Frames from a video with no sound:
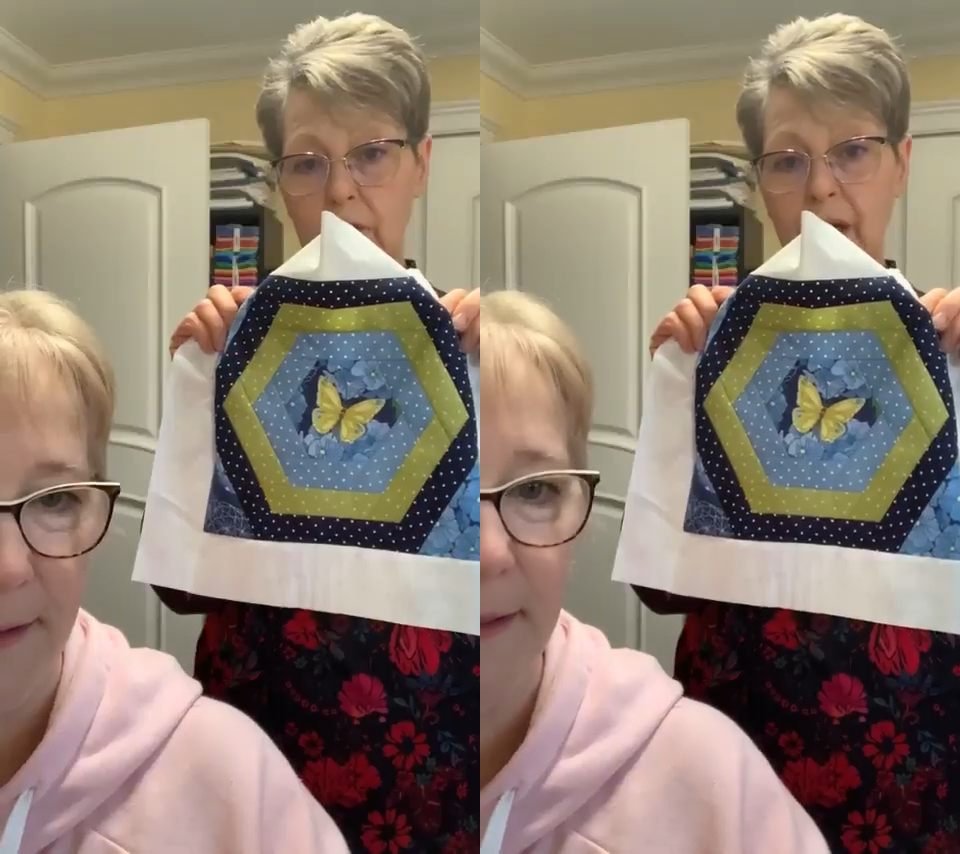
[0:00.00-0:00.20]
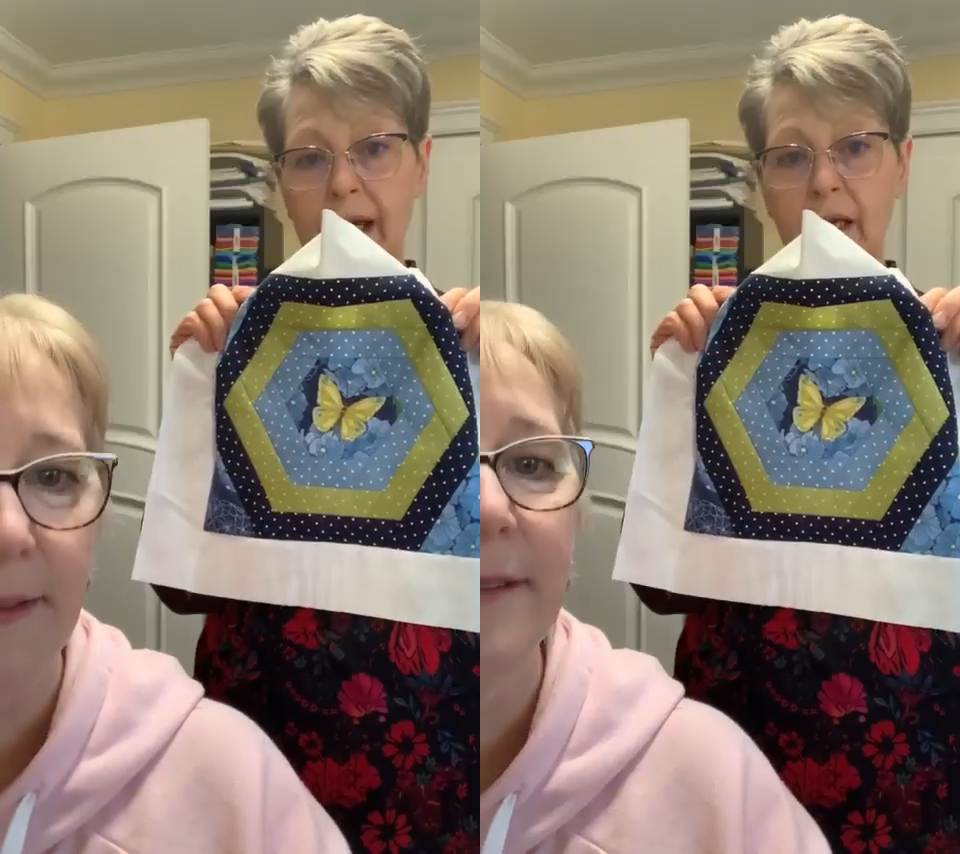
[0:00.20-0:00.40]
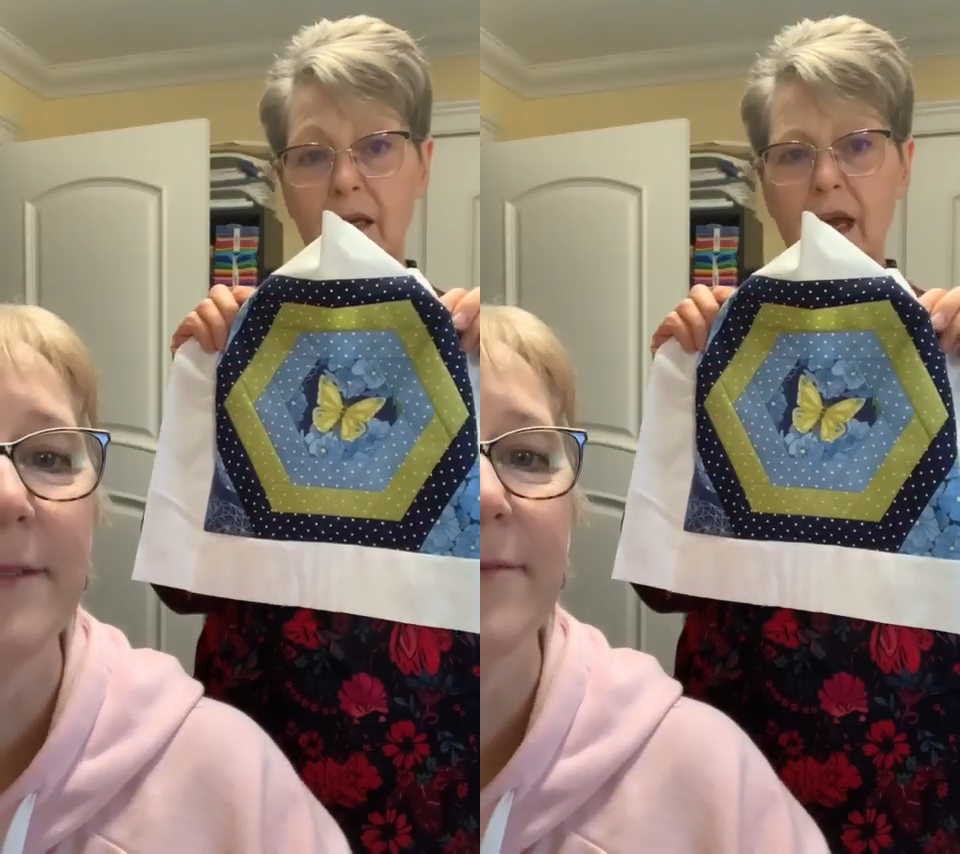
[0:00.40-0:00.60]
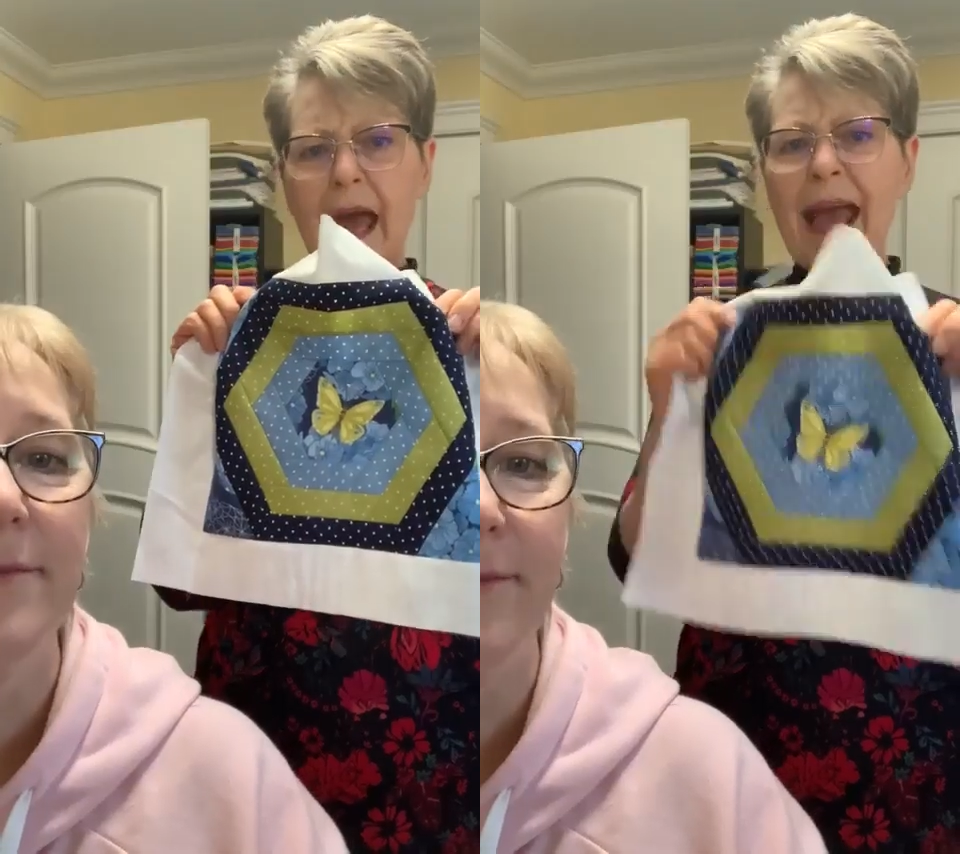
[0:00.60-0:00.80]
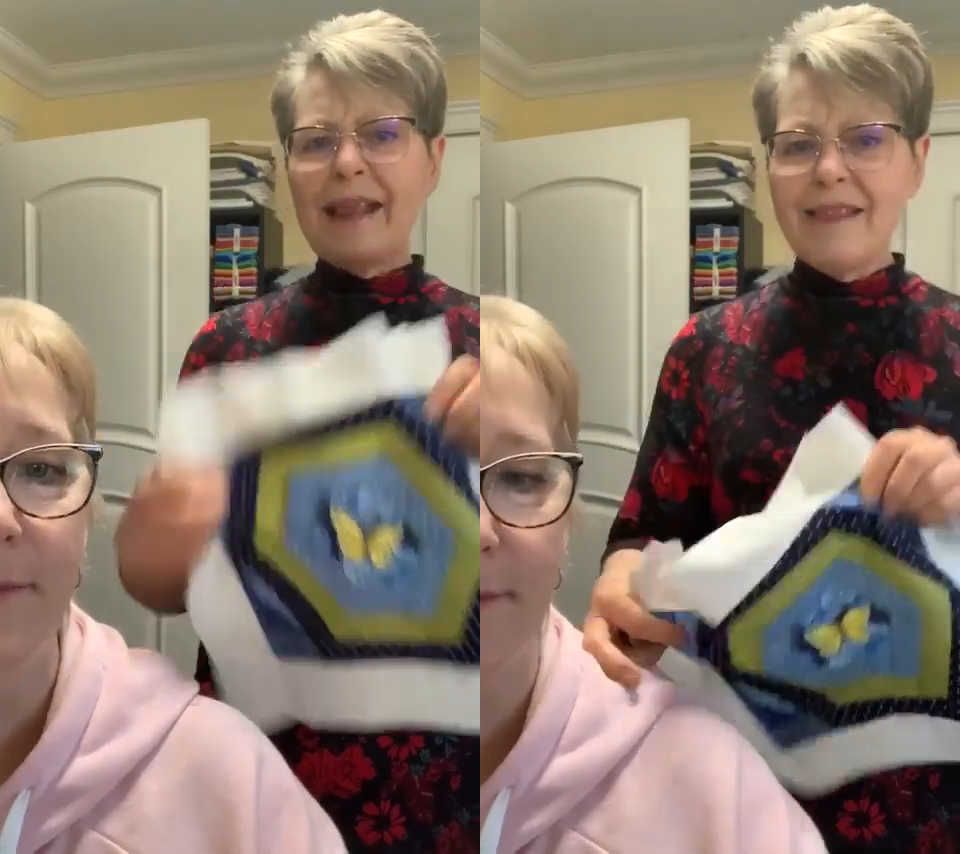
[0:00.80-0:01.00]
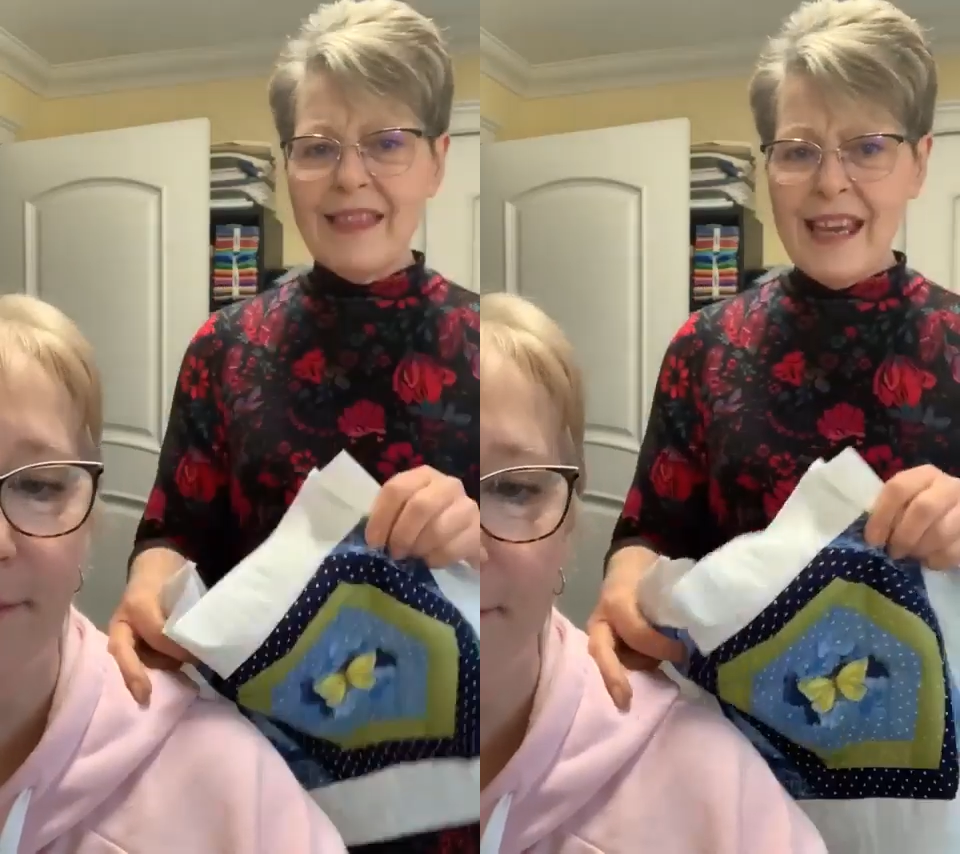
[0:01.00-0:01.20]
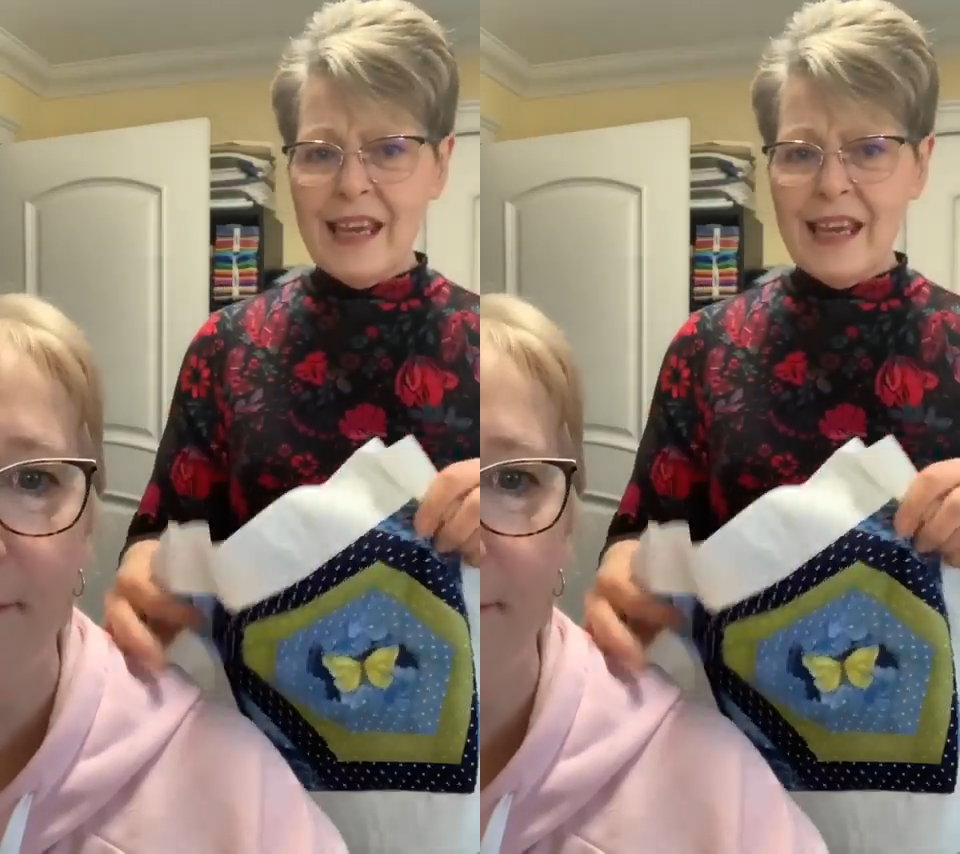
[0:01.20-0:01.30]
Right? And think